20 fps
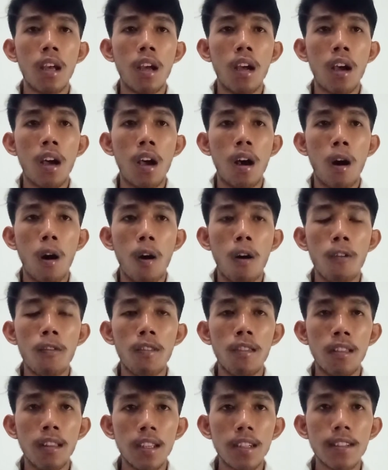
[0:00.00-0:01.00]
of
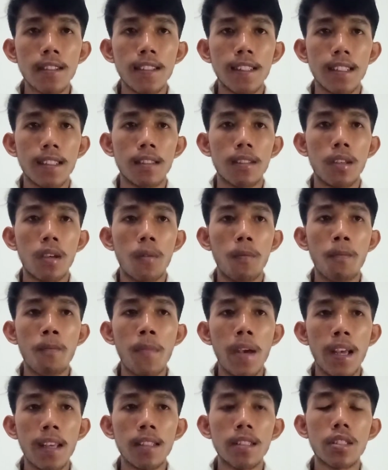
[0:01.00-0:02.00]
learning
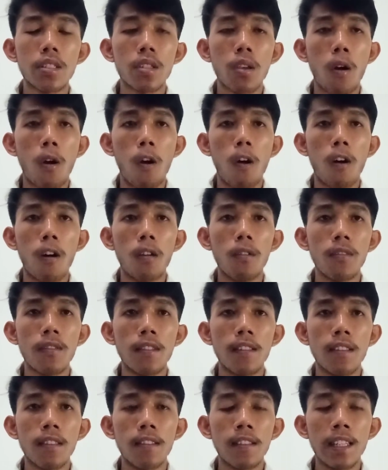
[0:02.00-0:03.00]
based on
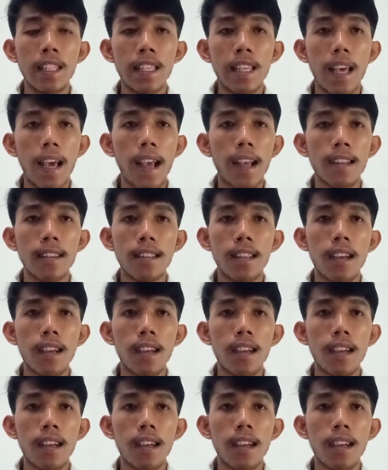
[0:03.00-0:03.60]
the idea